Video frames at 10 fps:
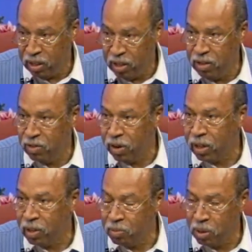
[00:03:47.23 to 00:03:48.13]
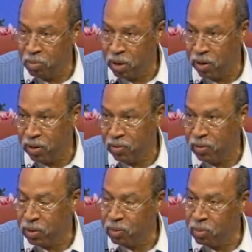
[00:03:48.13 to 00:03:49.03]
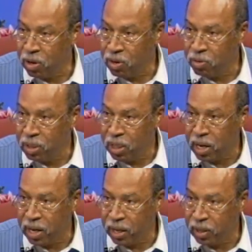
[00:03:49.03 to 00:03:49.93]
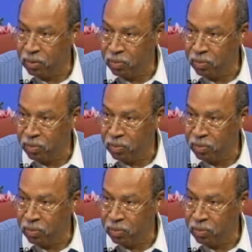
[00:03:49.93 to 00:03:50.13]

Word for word: eat, drink, and be merry, for tomorrow we die.